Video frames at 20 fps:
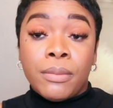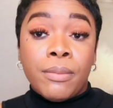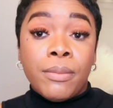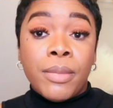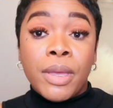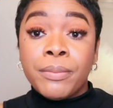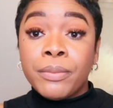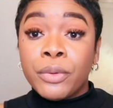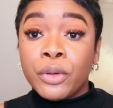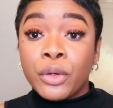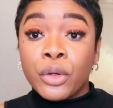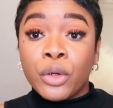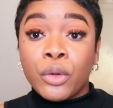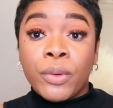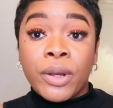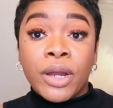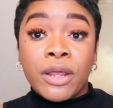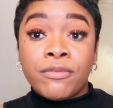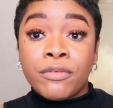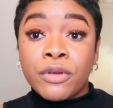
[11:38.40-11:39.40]
member or
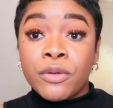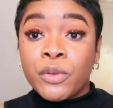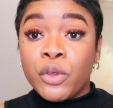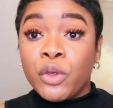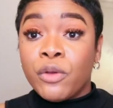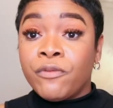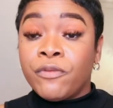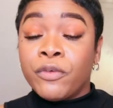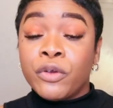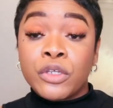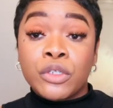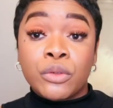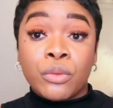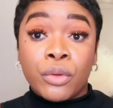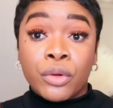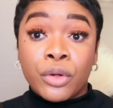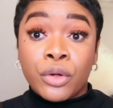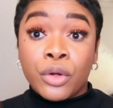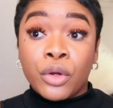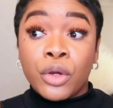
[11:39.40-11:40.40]
whatever, your first
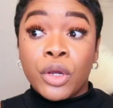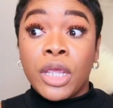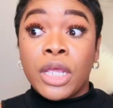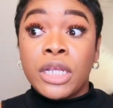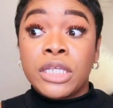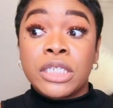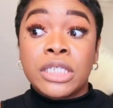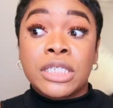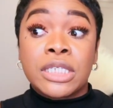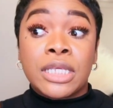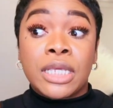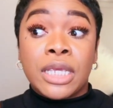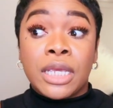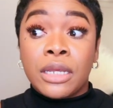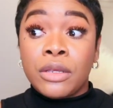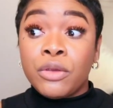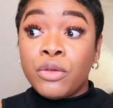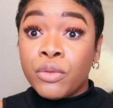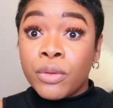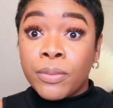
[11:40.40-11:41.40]
order, and just
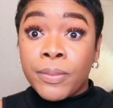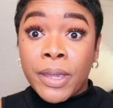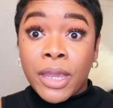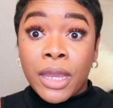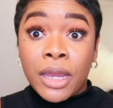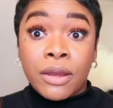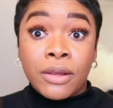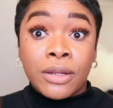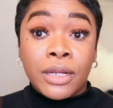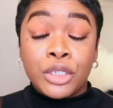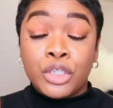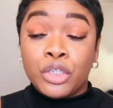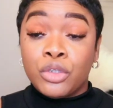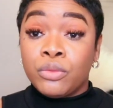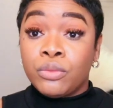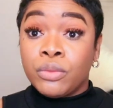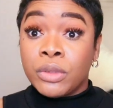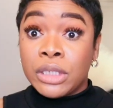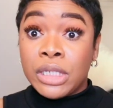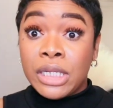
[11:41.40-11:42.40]
get you a pair that
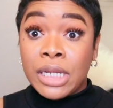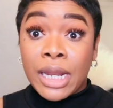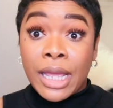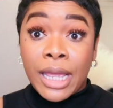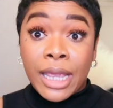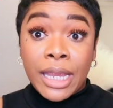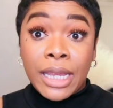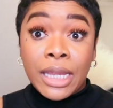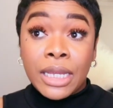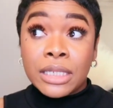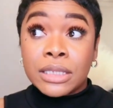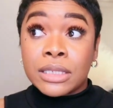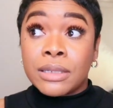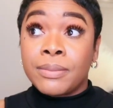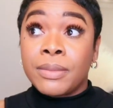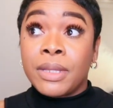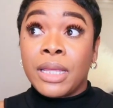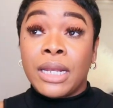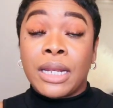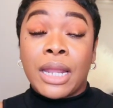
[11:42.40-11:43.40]
you really like,
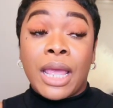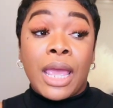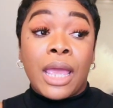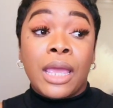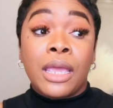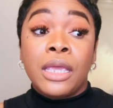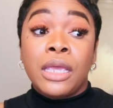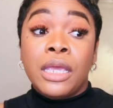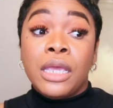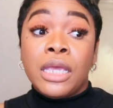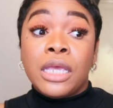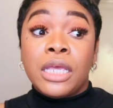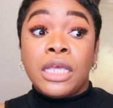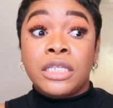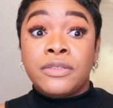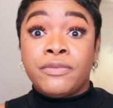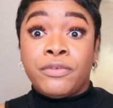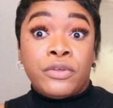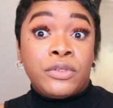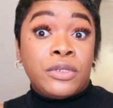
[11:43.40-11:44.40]
something that
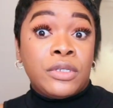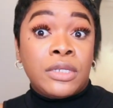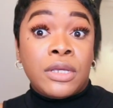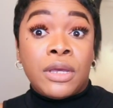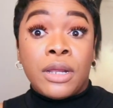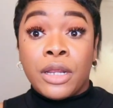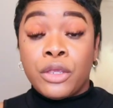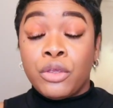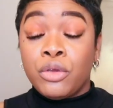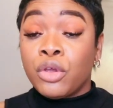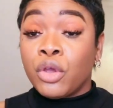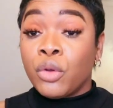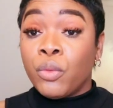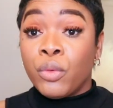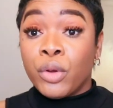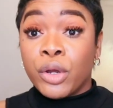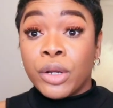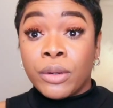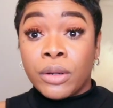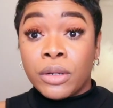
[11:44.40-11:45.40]
is versatile that you
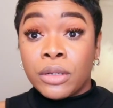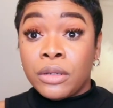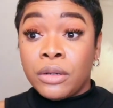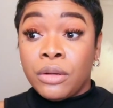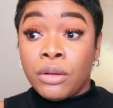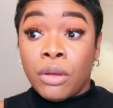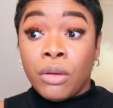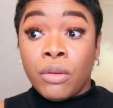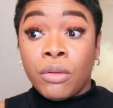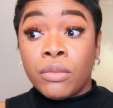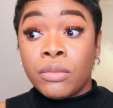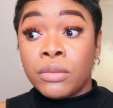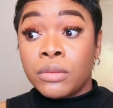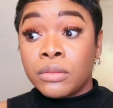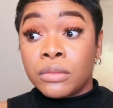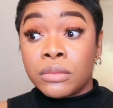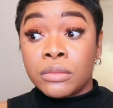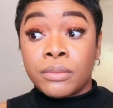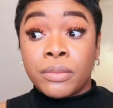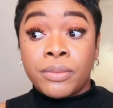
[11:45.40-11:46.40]
can wear, you know,
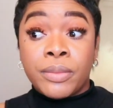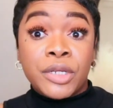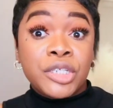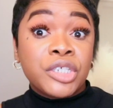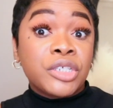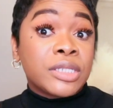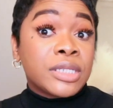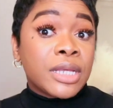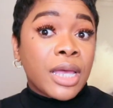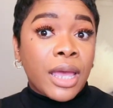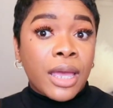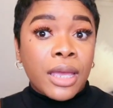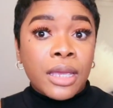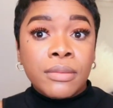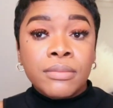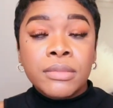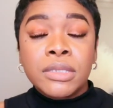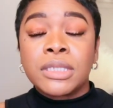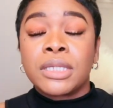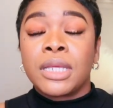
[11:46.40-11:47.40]
a bunch of
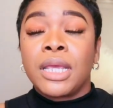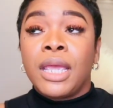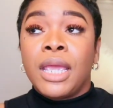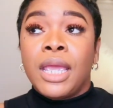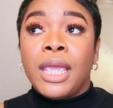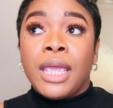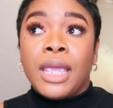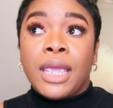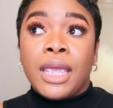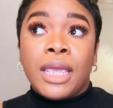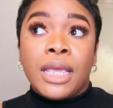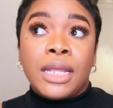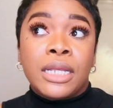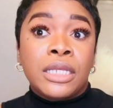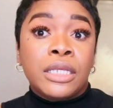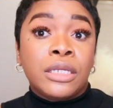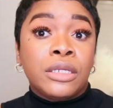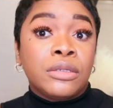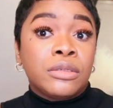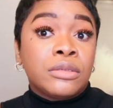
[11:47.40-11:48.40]
times,
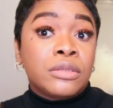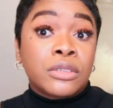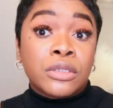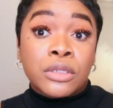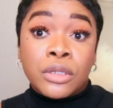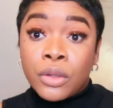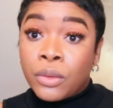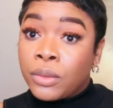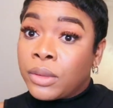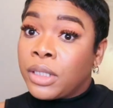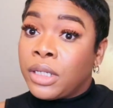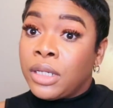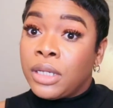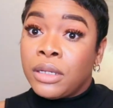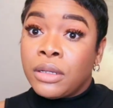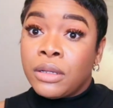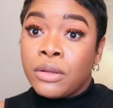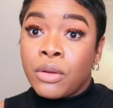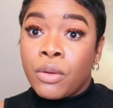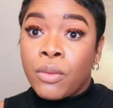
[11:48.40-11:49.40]
and
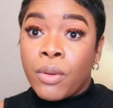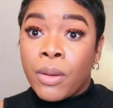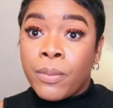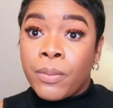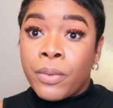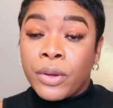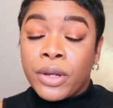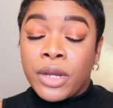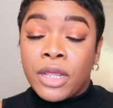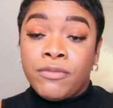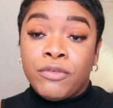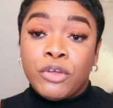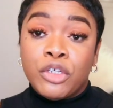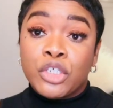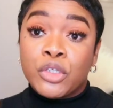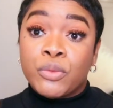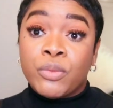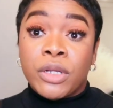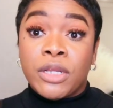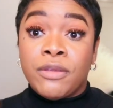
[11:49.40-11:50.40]
slowly go up on it if you
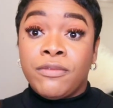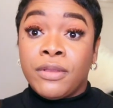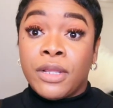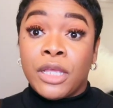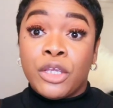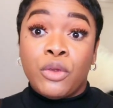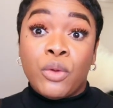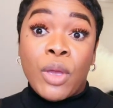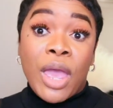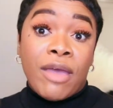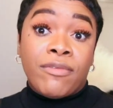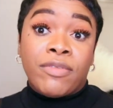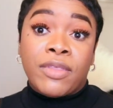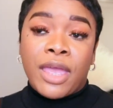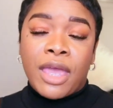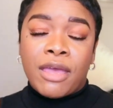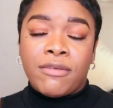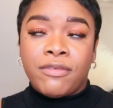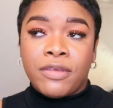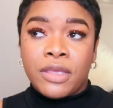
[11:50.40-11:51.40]
just really feel like you have to
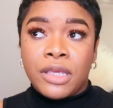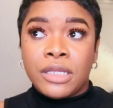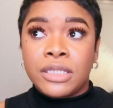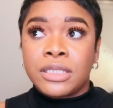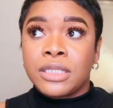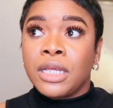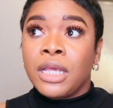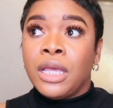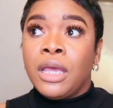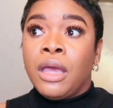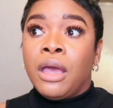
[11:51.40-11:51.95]
have figs.